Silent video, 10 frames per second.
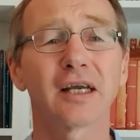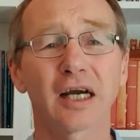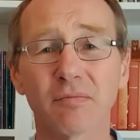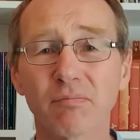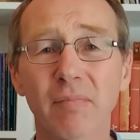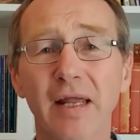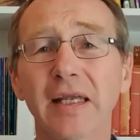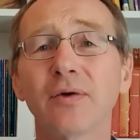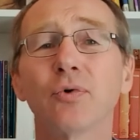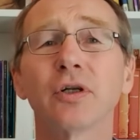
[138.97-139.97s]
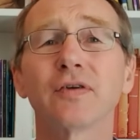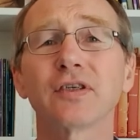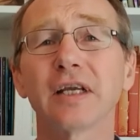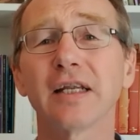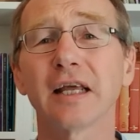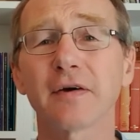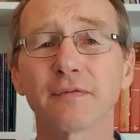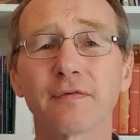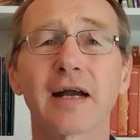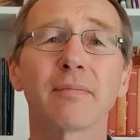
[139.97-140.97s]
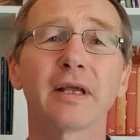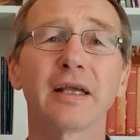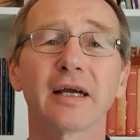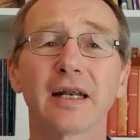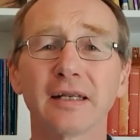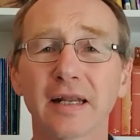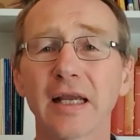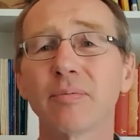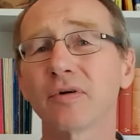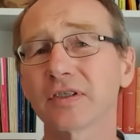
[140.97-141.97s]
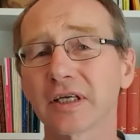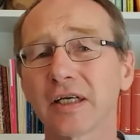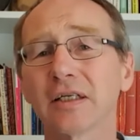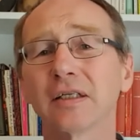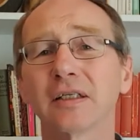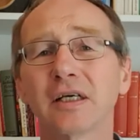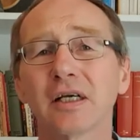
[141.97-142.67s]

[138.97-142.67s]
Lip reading: and many would have seen their family and neighbours killed